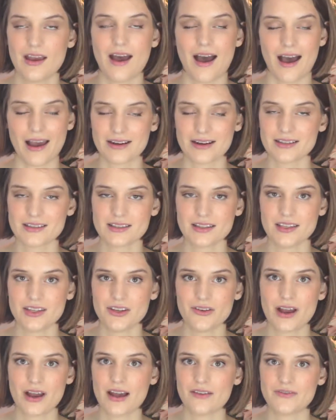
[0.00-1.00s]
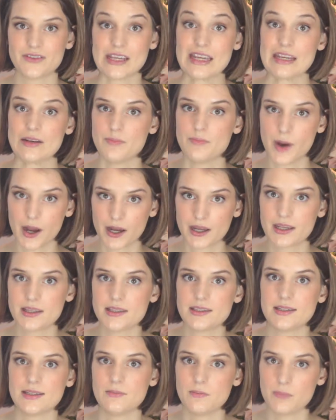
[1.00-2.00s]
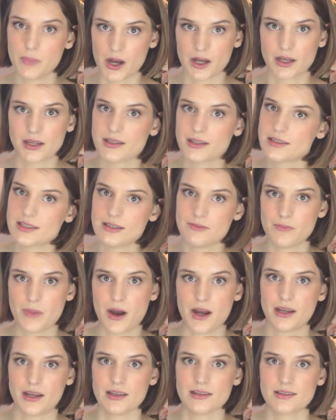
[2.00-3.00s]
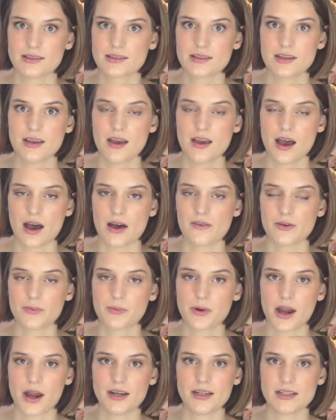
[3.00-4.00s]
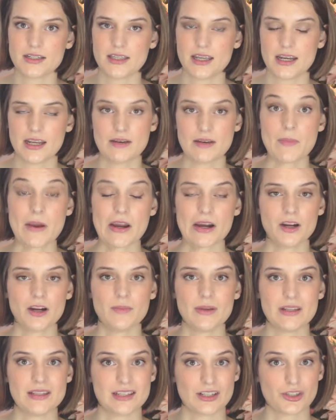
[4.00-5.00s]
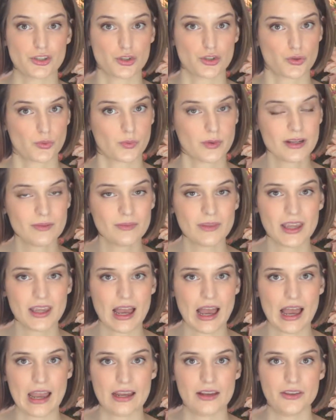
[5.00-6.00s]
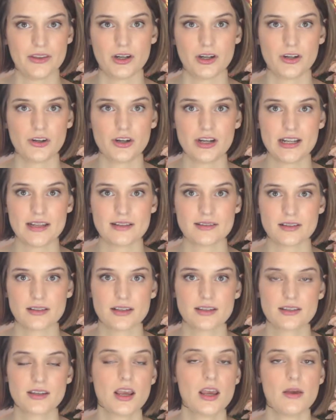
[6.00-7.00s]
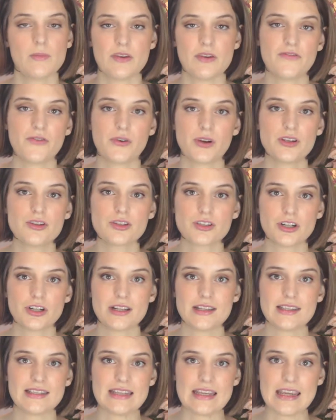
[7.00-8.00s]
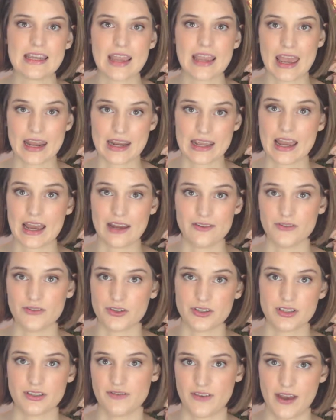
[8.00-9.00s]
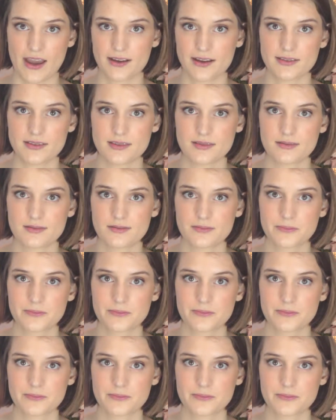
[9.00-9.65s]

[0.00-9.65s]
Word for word: Honestly, you'd have to eat buckets and buckets and buckets of a product that had parabens extremely high on their ingredients list before you started seeing any adverse effects.